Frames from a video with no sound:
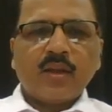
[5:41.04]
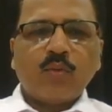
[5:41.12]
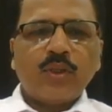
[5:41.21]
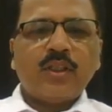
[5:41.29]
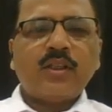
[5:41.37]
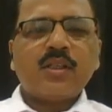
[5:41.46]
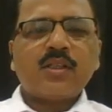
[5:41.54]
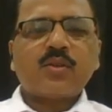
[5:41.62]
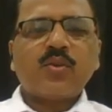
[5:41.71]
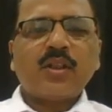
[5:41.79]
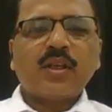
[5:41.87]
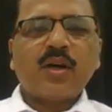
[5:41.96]
within this
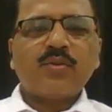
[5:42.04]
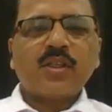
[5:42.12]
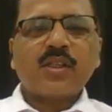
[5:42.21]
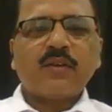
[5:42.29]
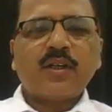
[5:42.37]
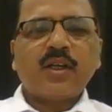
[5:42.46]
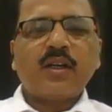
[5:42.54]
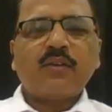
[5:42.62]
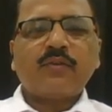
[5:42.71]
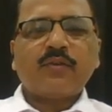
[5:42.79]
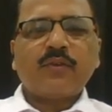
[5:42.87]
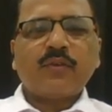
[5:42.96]

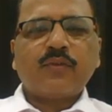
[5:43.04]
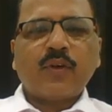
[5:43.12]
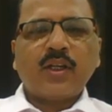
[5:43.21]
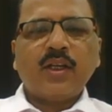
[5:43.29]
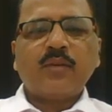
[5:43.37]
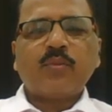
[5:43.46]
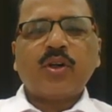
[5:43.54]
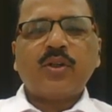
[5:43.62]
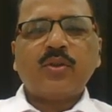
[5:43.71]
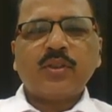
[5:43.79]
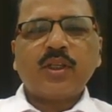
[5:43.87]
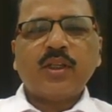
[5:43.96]

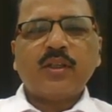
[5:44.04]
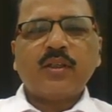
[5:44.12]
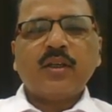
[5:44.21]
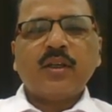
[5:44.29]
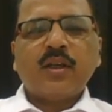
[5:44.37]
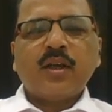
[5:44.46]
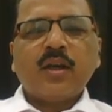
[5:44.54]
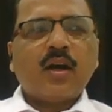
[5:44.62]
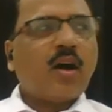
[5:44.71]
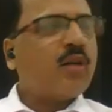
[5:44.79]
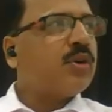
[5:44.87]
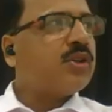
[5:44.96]
12,748.23,
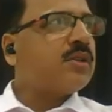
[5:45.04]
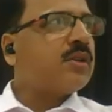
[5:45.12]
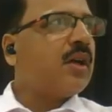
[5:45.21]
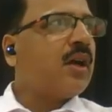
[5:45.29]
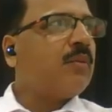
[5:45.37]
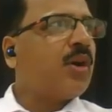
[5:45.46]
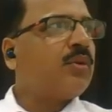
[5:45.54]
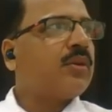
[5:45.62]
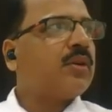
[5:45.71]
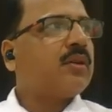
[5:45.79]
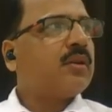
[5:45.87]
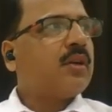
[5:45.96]
how much
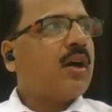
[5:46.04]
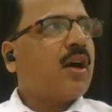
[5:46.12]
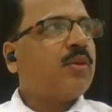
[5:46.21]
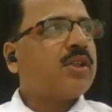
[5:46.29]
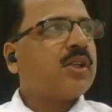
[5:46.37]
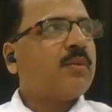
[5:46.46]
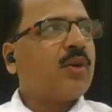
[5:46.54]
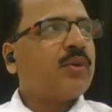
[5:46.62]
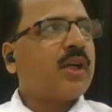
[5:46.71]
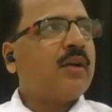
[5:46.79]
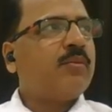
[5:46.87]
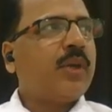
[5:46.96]
amount
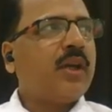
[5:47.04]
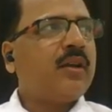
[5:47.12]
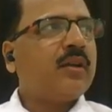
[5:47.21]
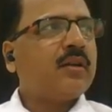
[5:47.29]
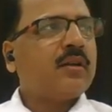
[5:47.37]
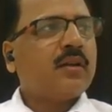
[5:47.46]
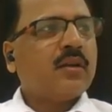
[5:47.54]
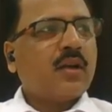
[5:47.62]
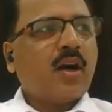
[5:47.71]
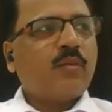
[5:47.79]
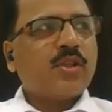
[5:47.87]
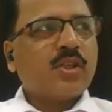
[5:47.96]
I am paying,
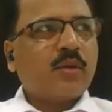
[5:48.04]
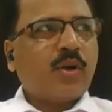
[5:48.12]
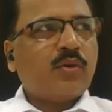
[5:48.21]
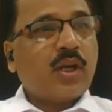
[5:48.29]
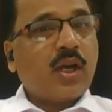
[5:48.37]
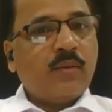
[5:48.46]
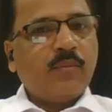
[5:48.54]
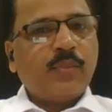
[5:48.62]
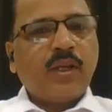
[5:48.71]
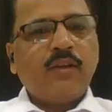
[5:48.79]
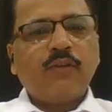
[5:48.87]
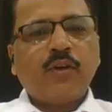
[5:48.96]
how much amount I am
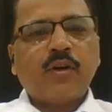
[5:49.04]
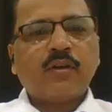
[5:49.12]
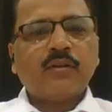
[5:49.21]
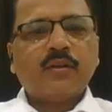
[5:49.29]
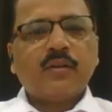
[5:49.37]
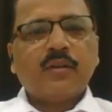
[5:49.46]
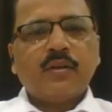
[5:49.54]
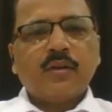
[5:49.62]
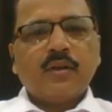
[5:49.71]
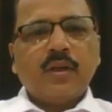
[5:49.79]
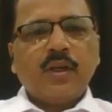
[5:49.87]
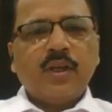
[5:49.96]
paying for
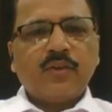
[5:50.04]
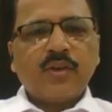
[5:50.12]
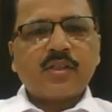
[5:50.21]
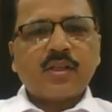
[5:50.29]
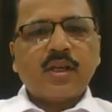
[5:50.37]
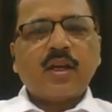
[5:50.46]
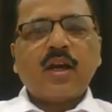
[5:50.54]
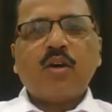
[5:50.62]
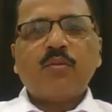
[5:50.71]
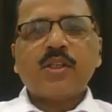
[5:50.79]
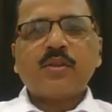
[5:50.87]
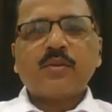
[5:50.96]
interest, and
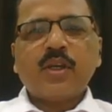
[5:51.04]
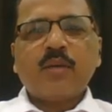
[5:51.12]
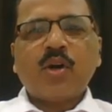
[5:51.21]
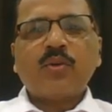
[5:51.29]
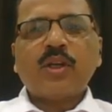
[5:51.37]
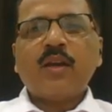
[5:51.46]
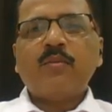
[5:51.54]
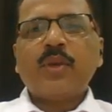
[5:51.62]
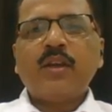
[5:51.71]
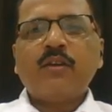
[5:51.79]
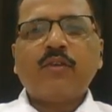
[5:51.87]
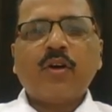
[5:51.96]
how much amount I am
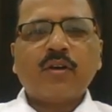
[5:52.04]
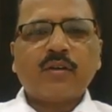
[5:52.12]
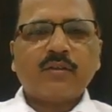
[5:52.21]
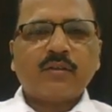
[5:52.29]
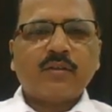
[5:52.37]
paying for